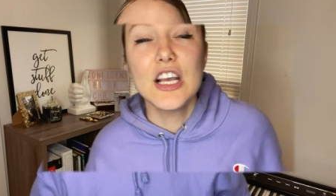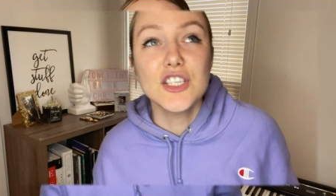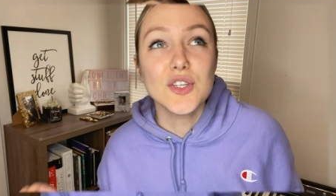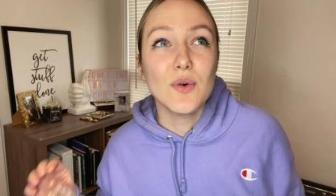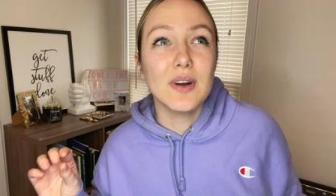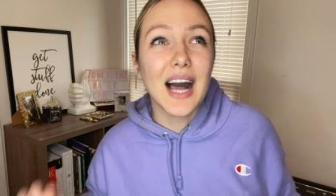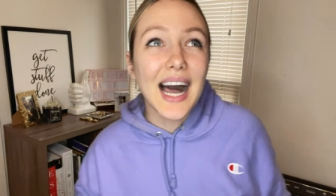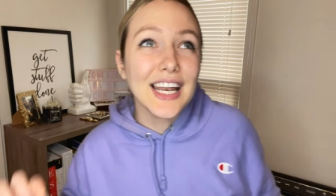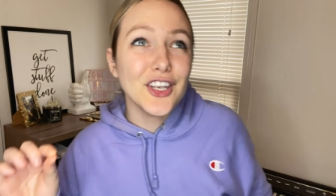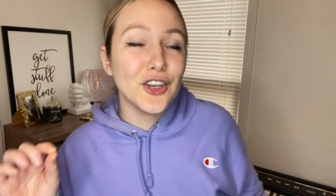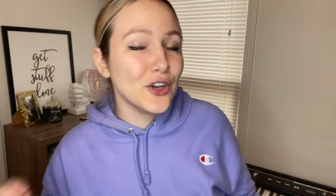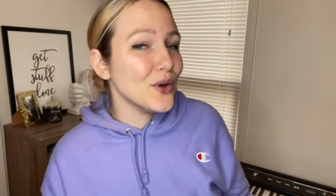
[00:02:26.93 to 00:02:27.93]
So God
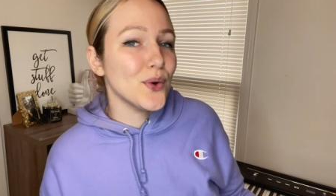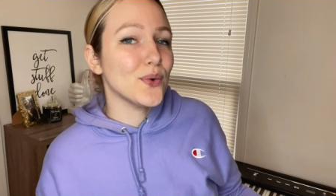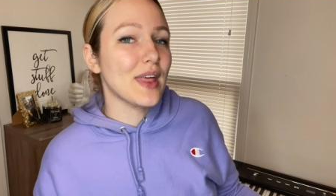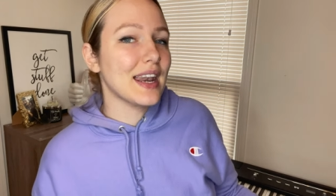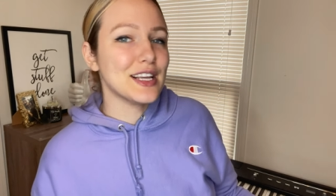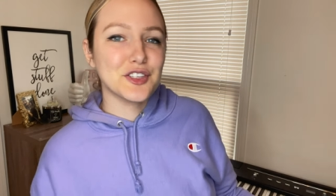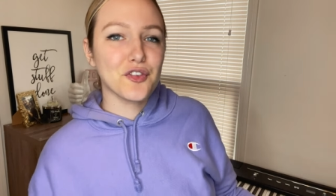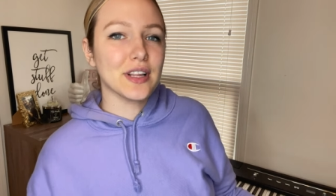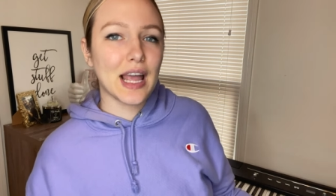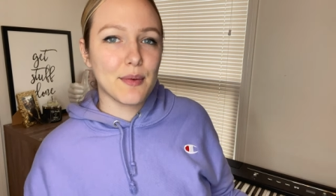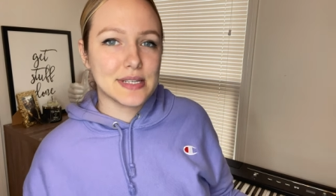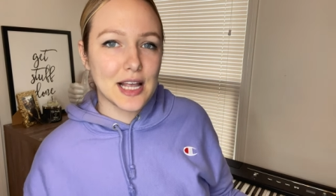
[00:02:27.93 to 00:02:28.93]
knew that Israelite
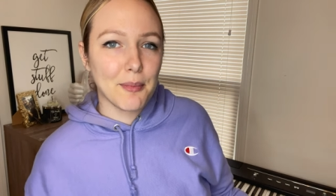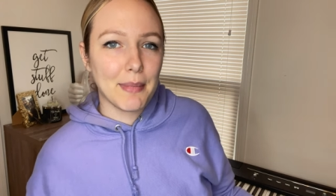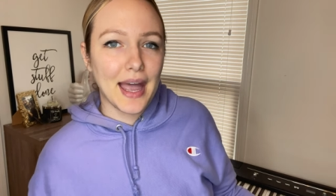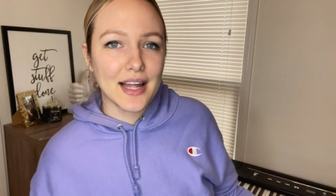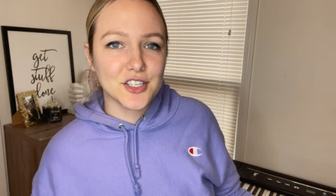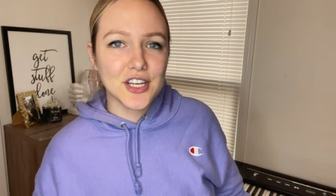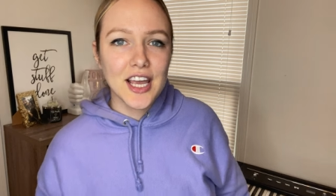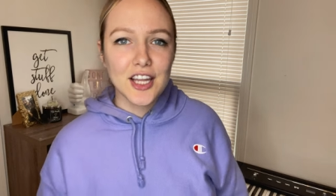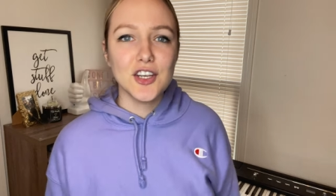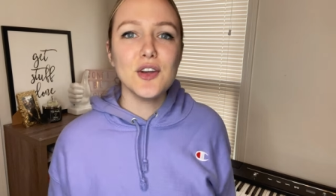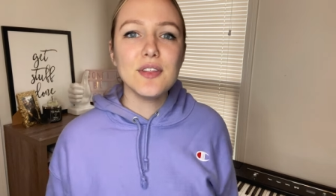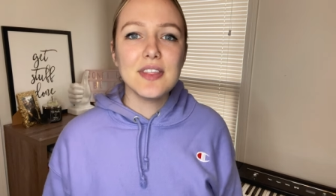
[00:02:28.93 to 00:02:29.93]
was outmatched. Do
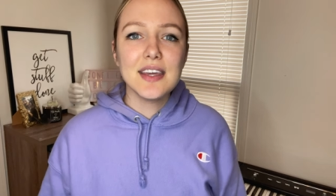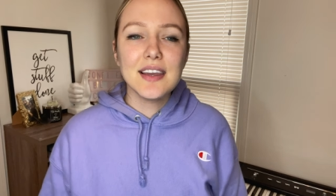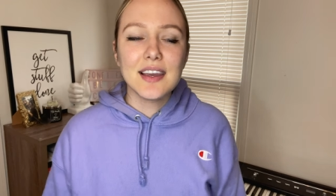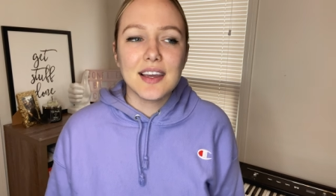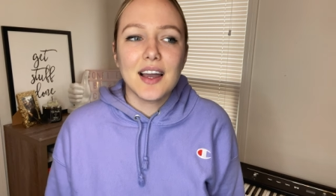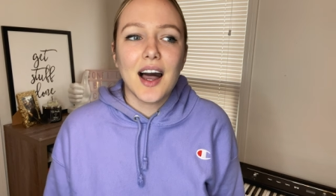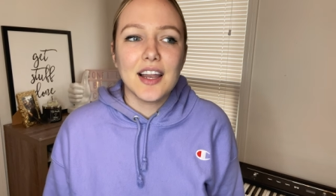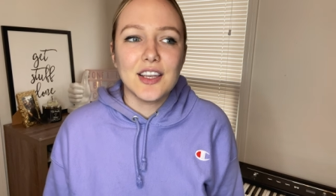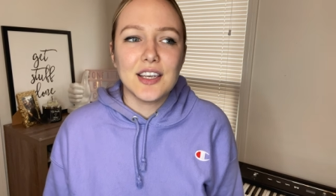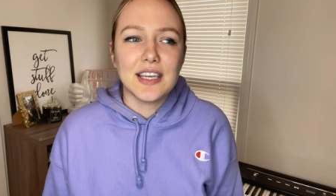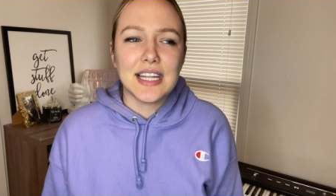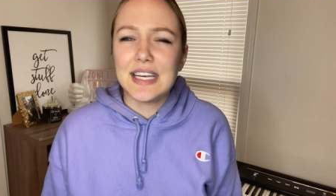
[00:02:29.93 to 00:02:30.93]
you think God
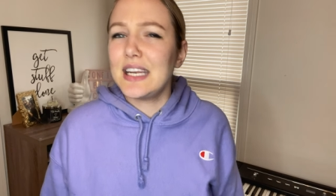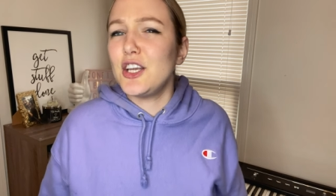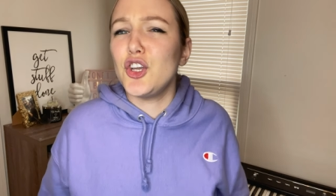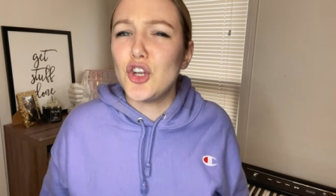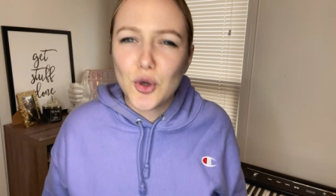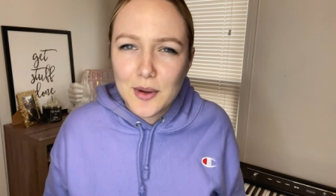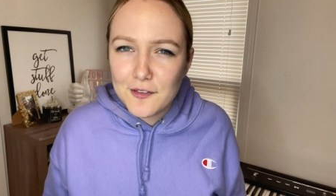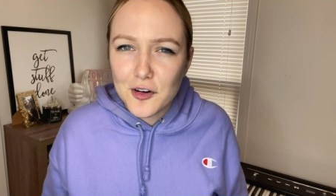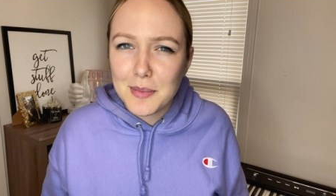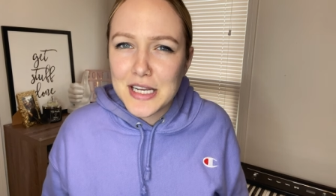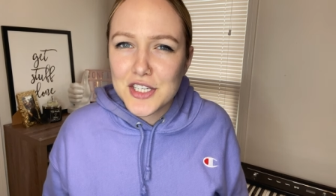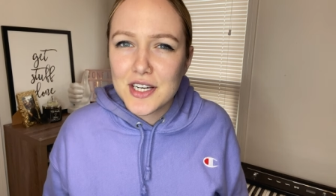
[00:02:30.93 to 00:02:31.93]
needed new
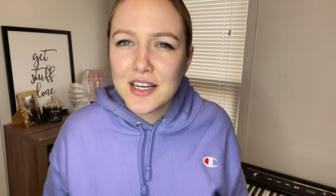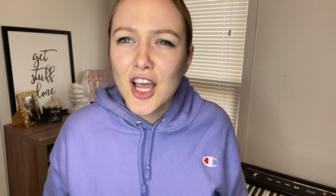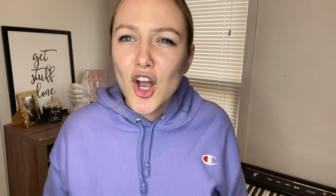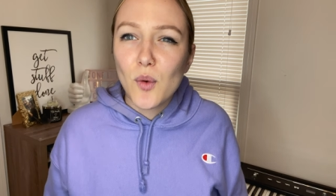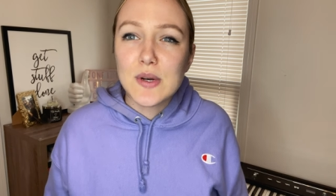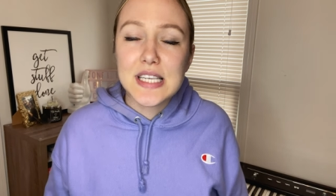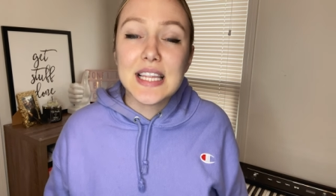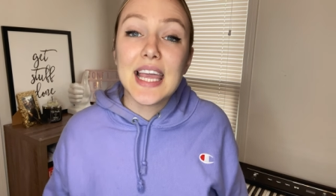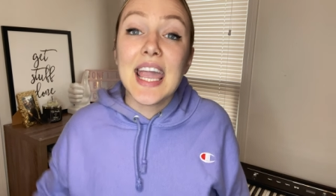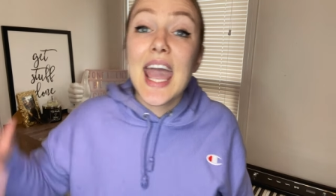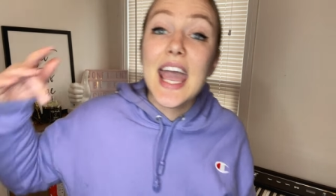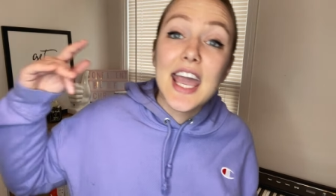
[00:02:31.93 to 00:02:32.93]
information? Was He like,
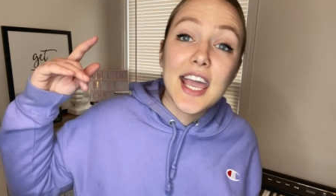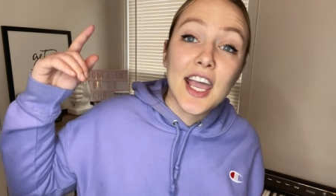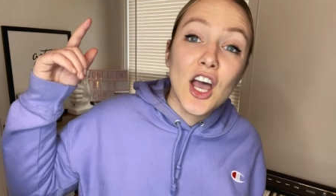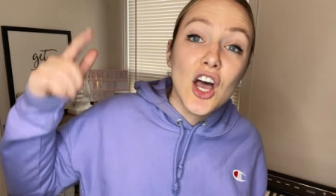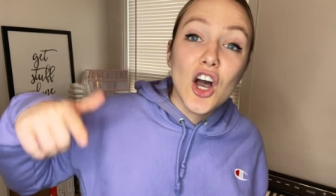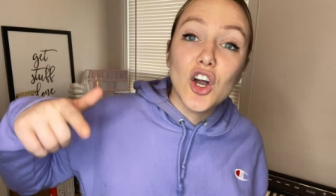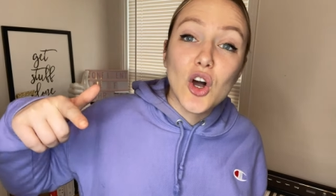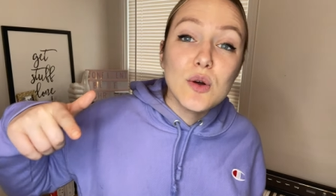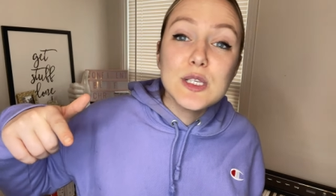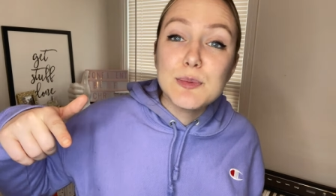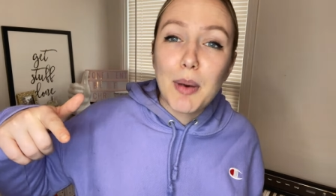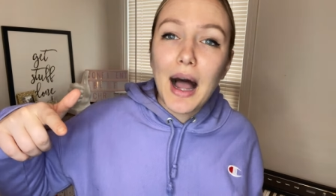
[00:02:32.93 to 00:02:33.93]
hey, go
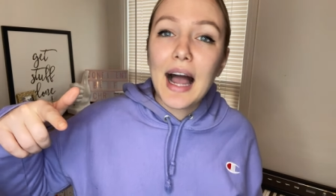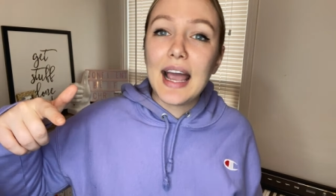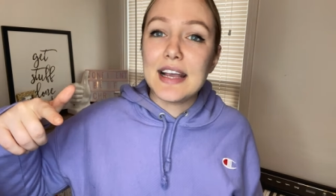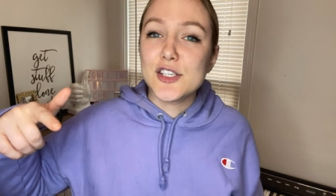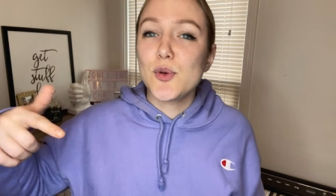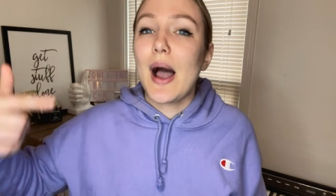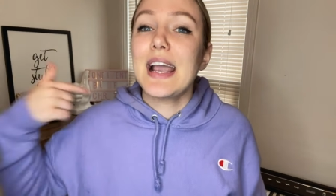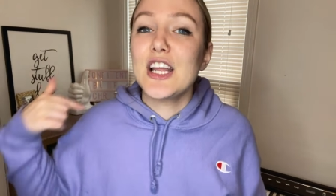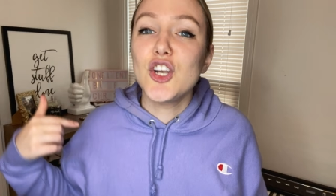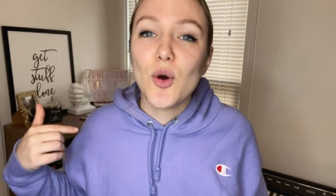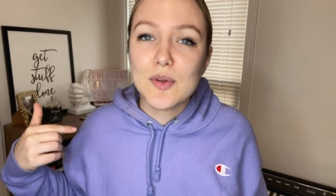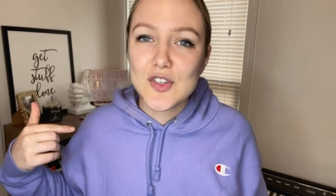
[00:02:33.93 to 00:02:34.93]
spy so I can know
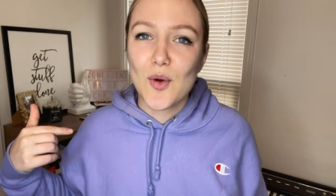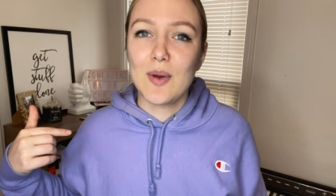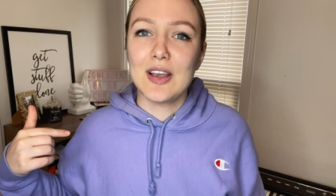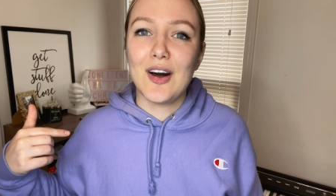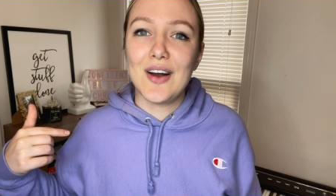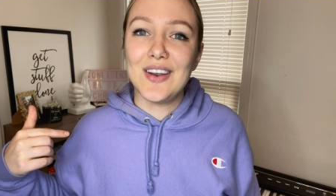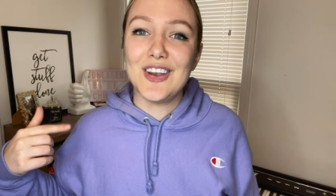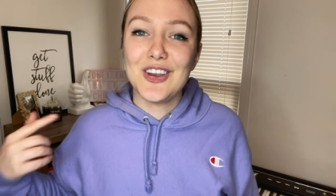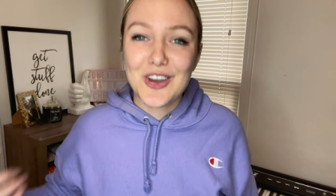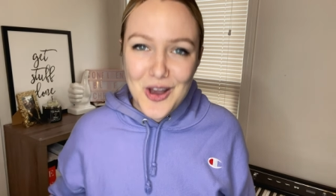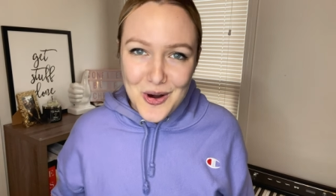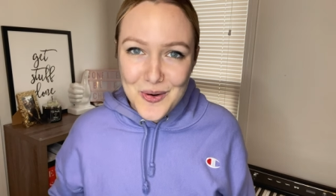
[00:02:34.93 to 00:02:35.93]
what's going on?
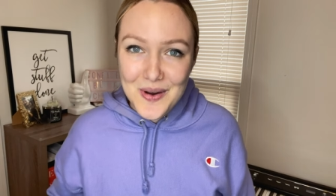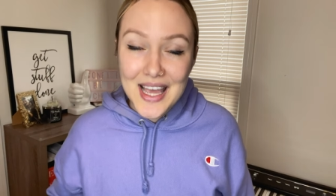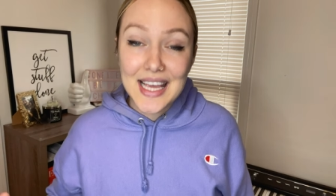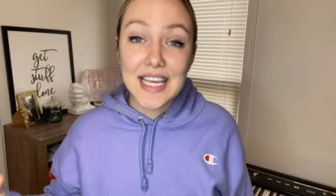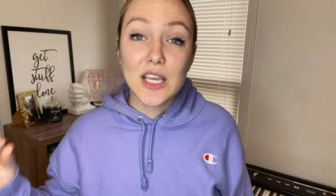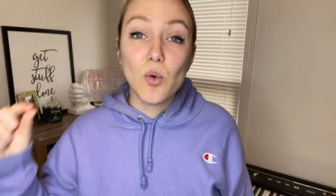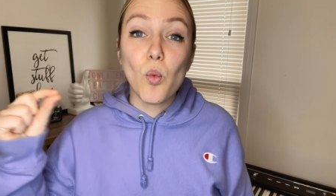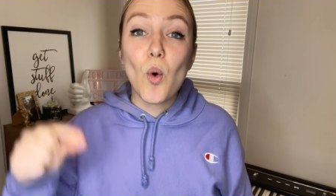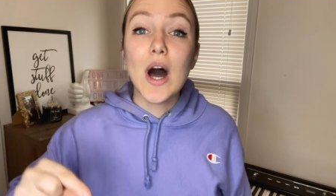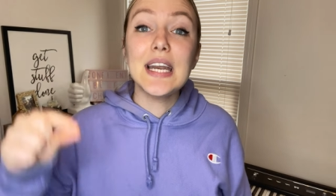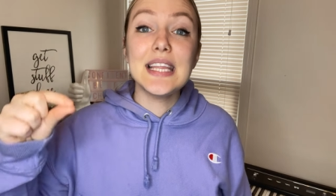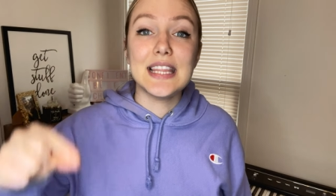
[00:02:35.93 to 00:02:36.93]
No, He
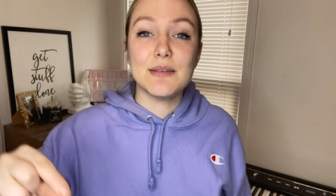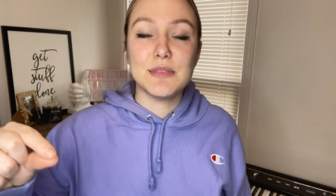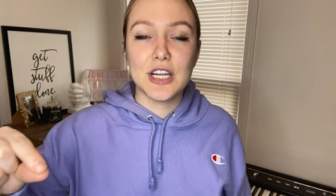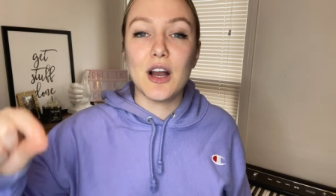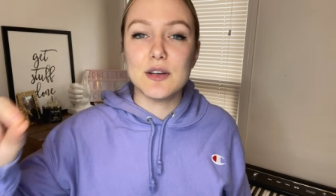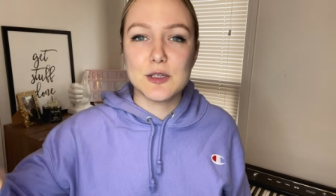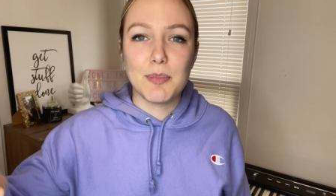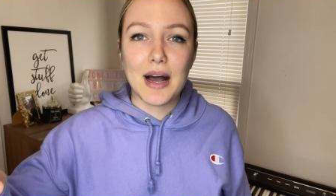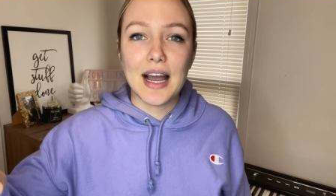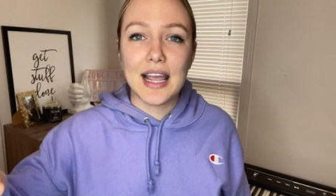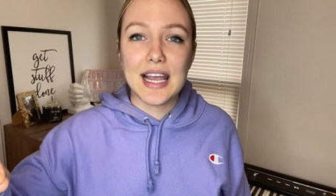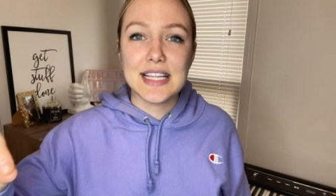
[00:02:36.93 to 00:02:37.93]
wanted them to go
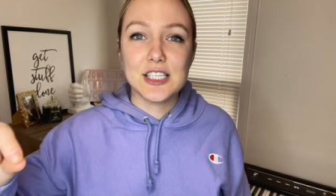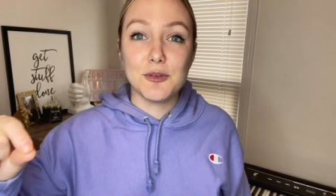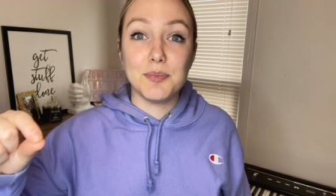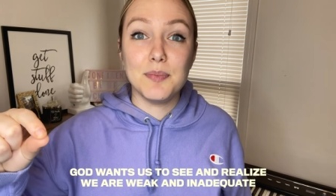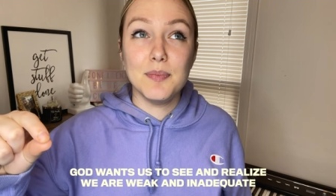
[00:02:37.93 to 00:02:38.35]
spy and to,